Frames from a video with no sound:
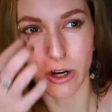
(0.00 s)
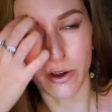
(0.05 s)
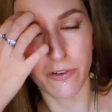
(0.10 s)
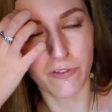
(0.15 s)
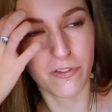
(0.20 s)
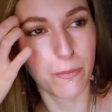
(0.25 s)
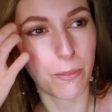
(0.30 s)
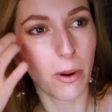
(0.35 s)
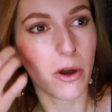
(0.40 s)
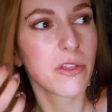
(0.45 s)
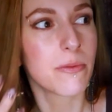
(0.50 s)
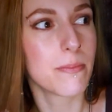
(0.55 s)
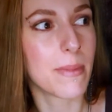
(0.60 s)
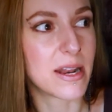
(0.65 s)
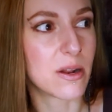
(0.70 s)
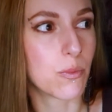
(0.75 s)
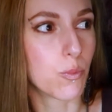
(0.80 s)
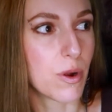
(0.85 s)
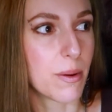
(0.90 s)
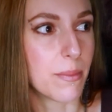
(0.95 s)
for both
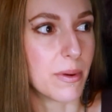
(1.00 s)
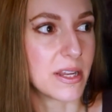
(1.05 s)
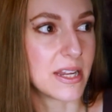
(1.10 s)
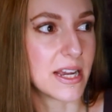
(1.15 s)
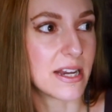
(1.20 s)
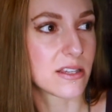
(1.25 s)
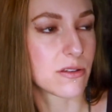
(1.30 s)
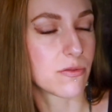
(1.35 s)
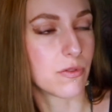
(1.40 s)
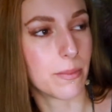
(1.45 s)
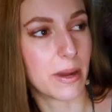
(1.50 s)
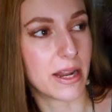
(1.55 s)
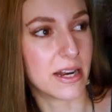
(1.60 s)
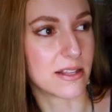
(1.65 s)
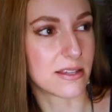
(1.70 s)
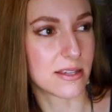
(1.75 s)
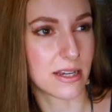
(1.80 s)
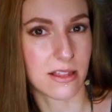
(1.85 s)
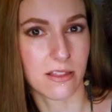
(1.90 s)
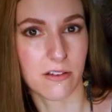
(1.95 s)
men and women, yes, for men
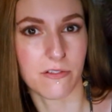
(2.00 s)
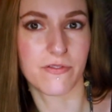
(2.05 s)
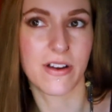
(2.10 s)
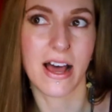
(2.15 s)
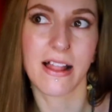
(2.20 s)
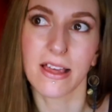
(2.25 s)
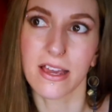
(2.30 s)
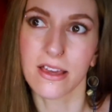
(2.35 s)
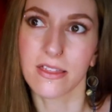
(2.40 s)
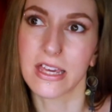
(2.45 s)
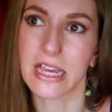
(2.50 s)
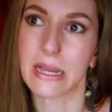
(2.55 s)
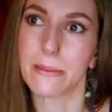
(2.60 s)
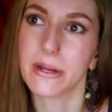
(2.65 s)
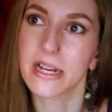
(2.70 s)
it's like the phallic thing,